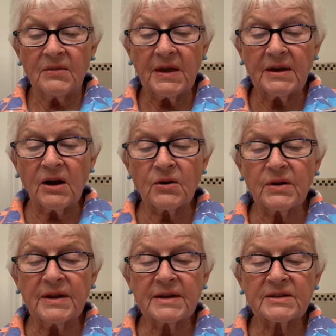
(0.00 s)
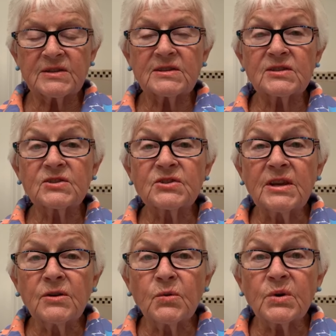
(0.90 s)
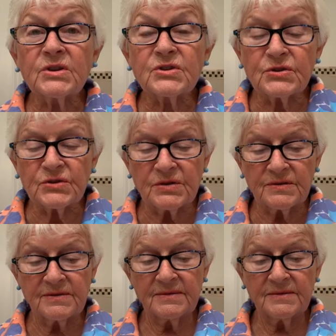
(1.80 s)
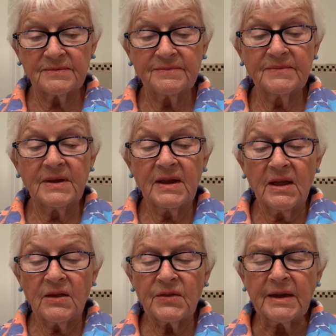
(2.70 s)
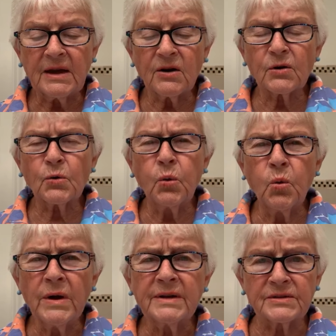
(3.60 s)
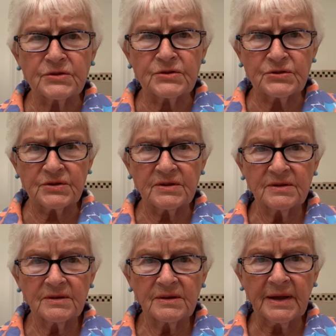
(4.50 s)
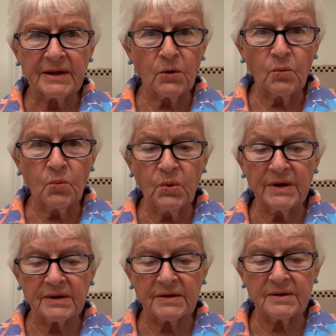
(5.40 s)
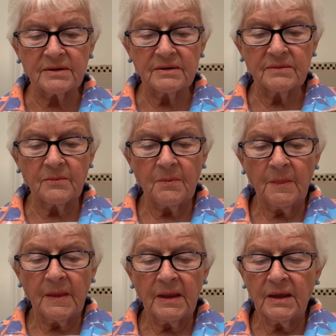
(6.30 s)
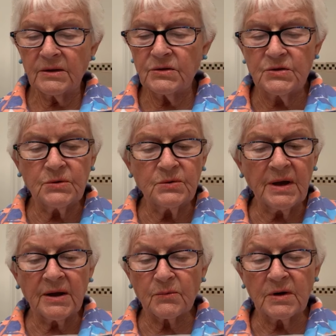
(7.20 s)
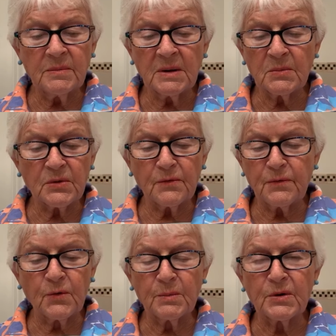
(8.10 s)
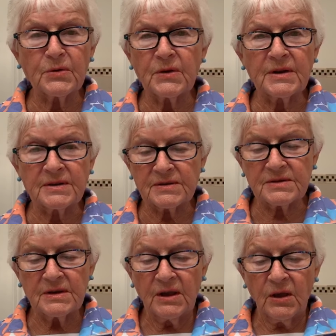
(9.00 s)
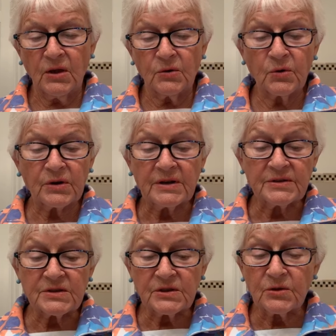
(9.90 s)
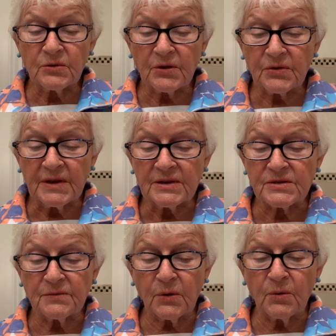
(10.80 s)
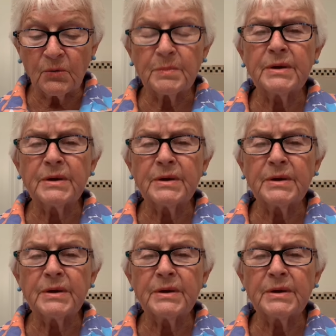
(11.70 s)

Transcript: They are extinguished. They are quenched like a wick. Do not remember the former things, nor consider the things of old.